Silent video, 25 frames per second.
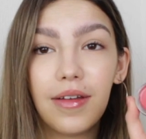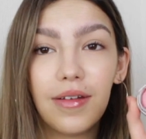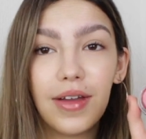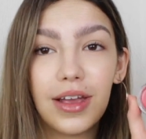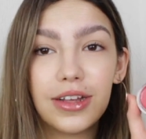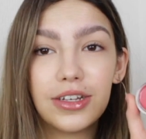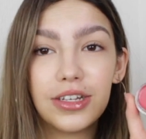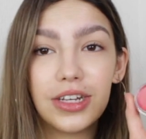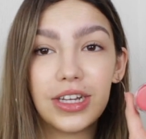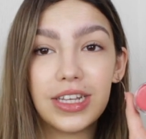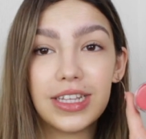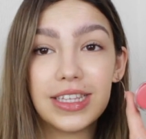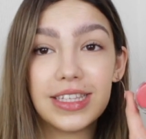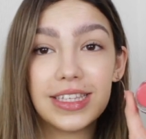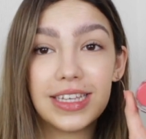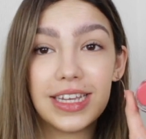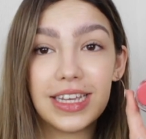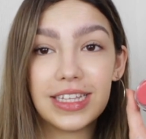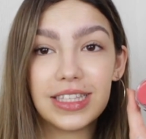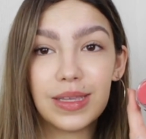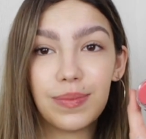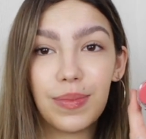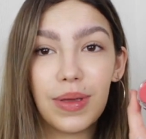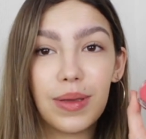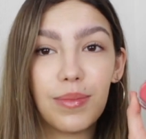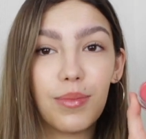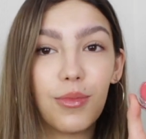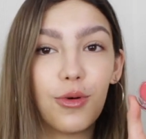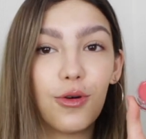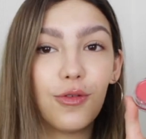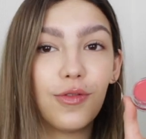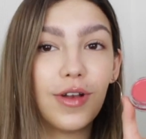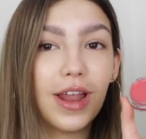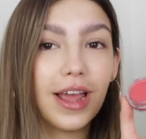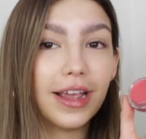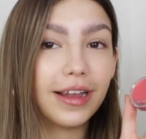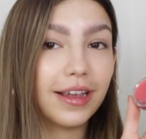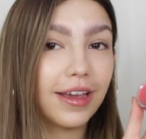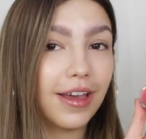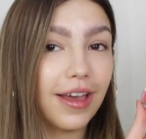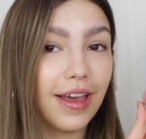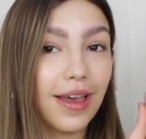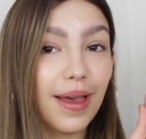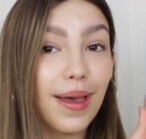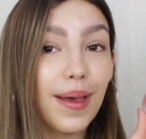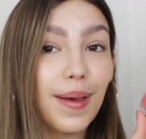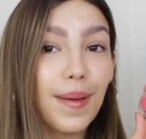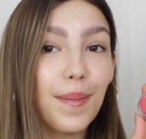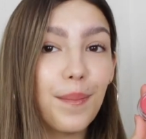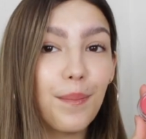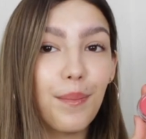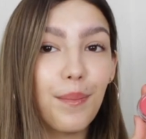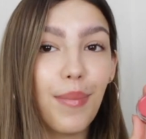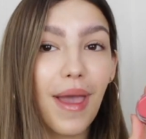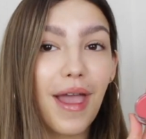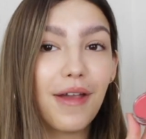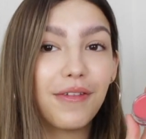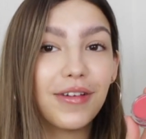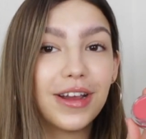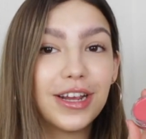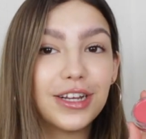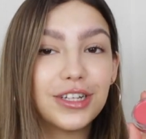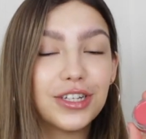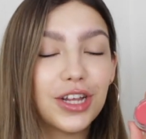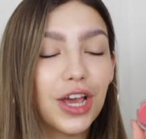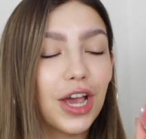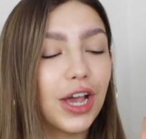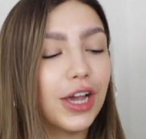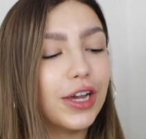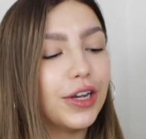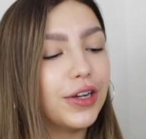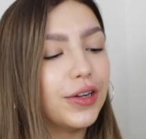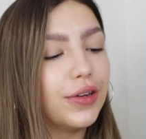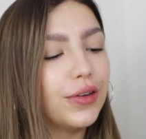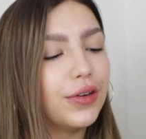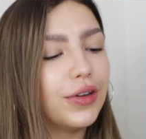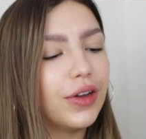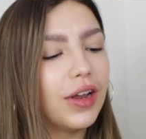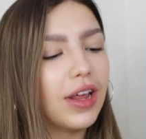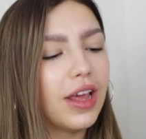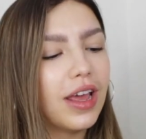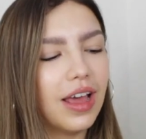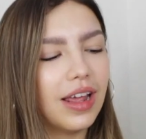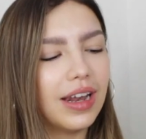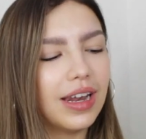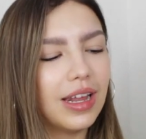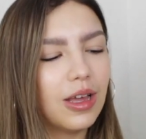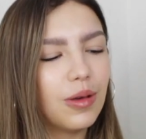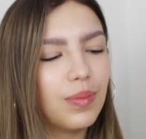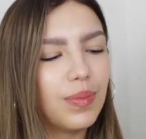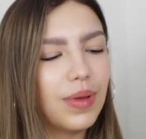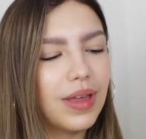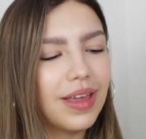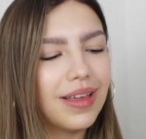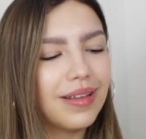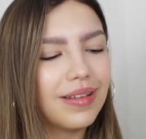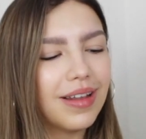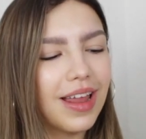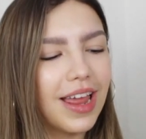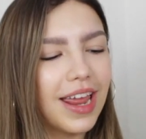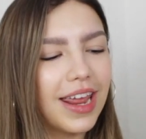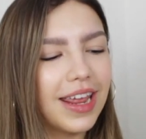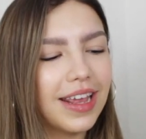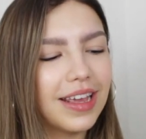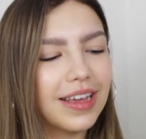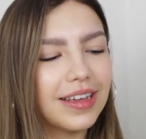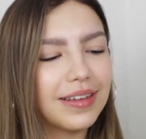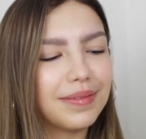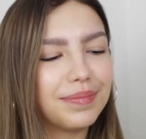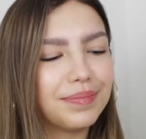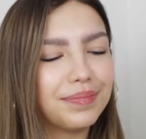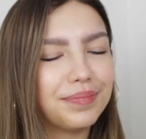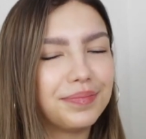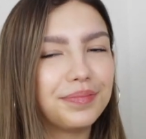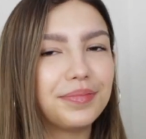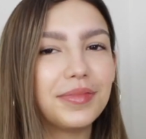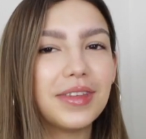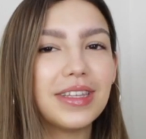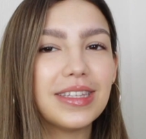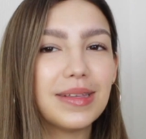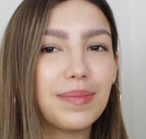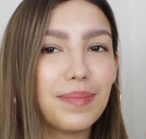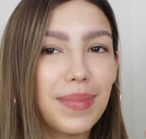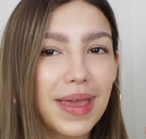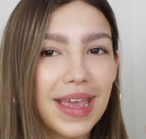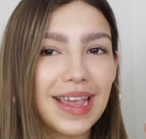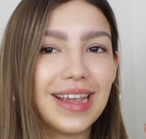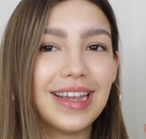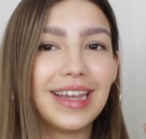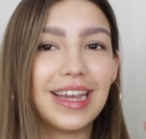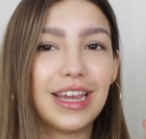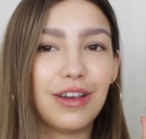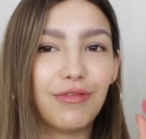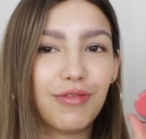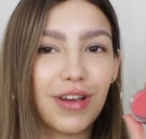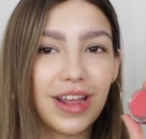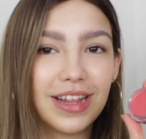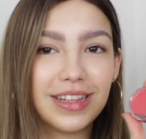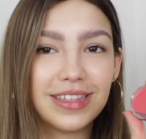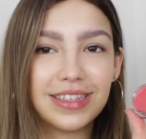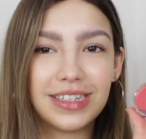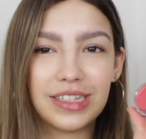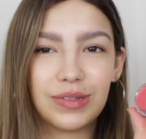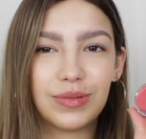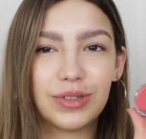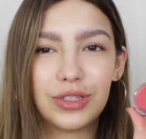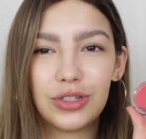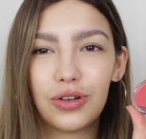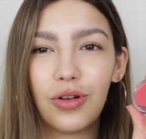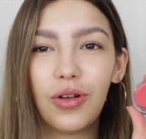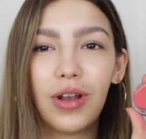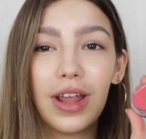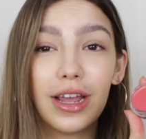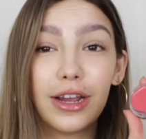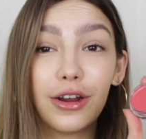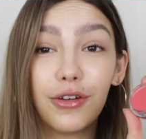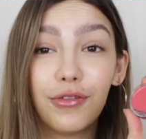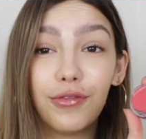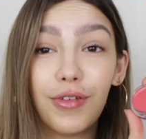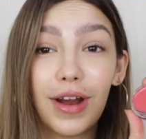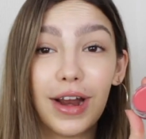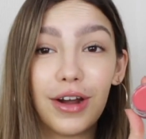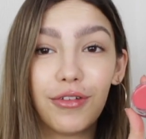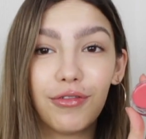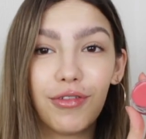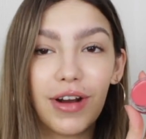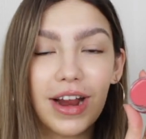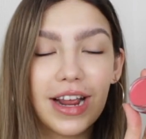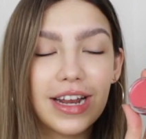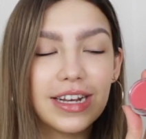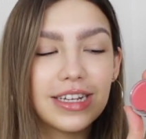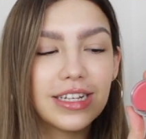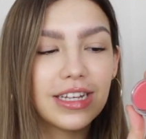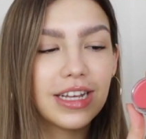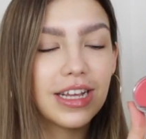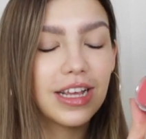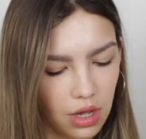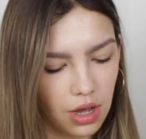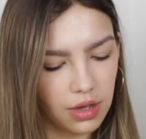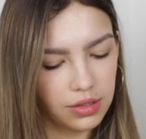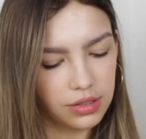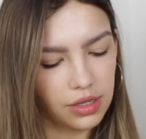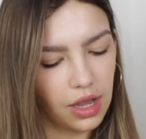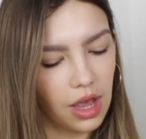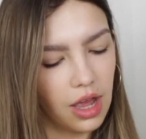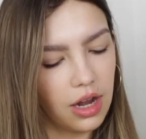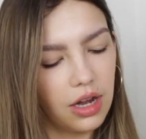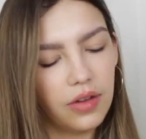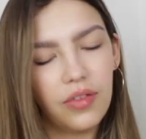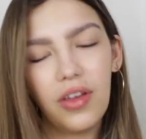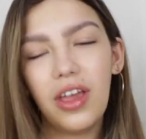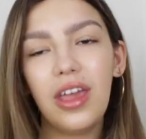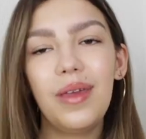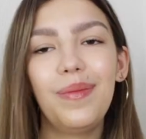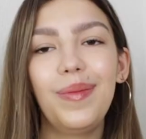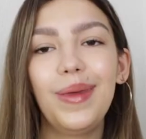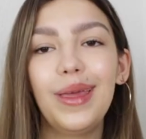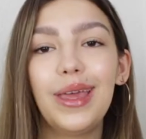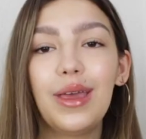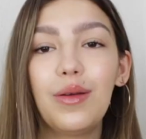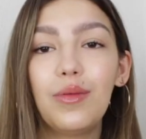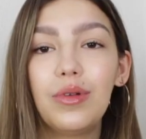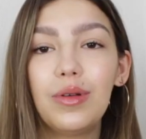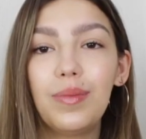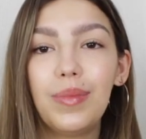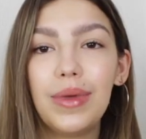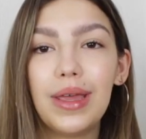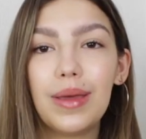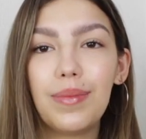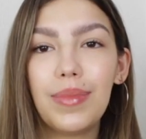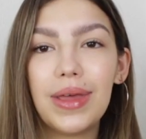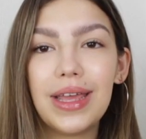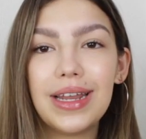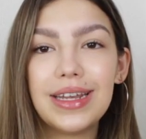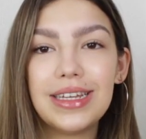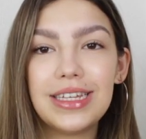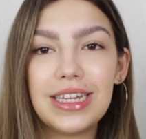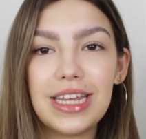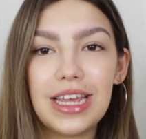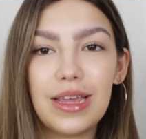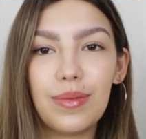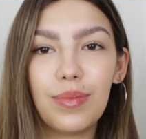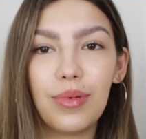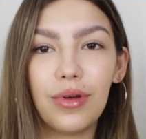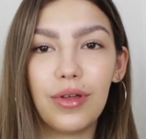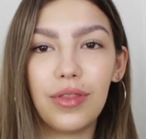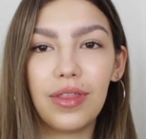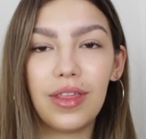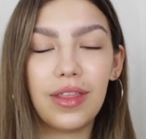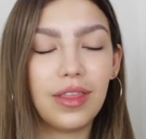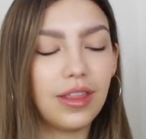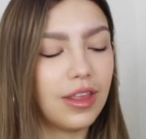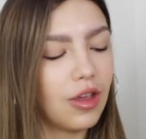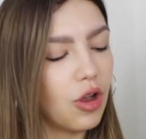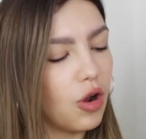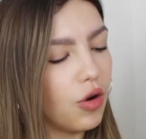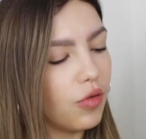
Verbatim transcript: As you can see, it's a bit more of like a berry tone, a little bit like it's a pinky red still, it's not like a red red. I was kind of hoping it would be a bit deeper than the